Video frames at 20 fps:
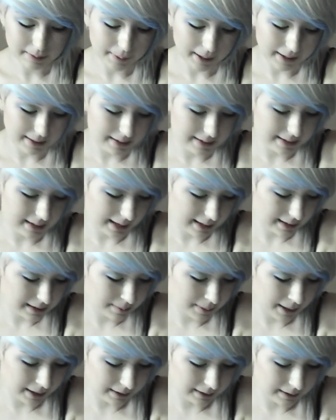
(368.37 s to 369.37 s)
thing about the Stacks
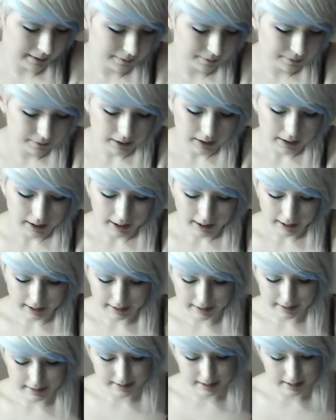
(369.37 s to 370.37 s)
Palette
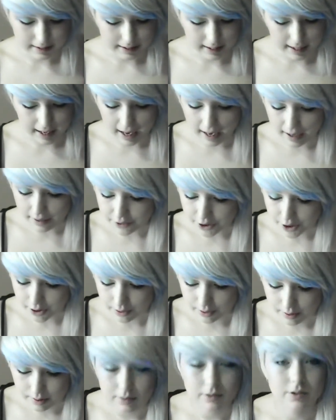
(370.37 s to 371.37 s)
is that they have
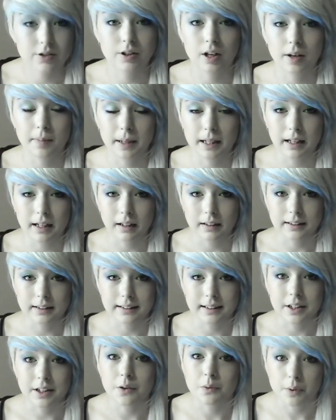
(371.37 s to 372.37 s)
just so many
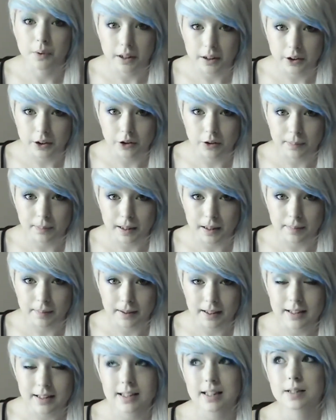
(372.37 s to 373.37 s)
colours and they're really good
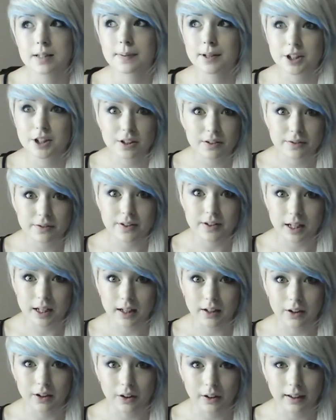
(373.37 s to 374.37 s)
pigments, especially for
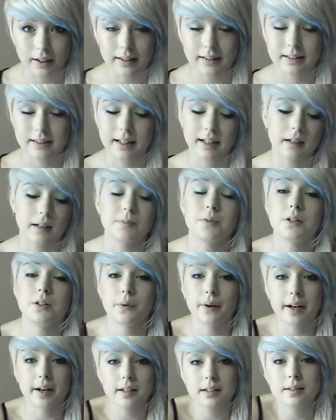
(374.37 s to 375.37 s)
$10. Like, I'm
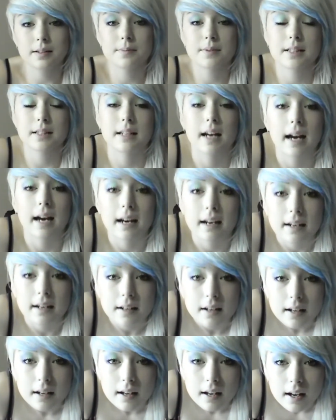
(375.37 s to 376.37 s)
wearing them today.
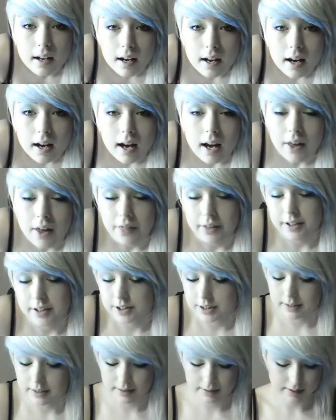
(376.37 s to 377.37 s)
They're
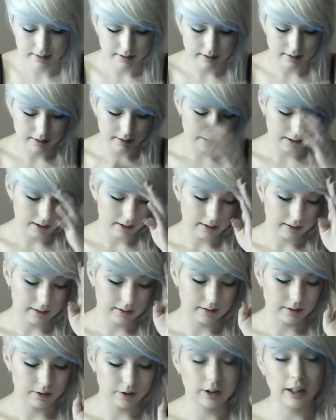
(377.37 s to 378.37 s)

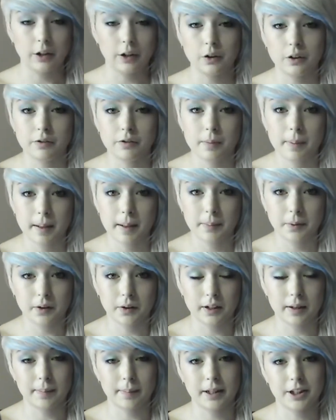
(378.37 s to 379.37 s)
good for people
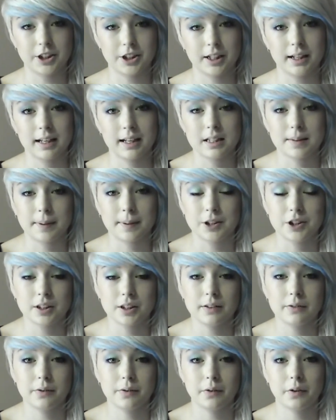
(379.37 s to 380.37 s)
on a budget,
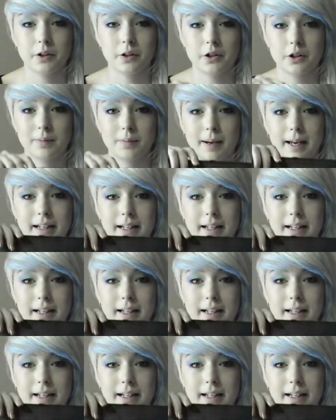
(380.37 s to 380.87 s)
especially if you want to do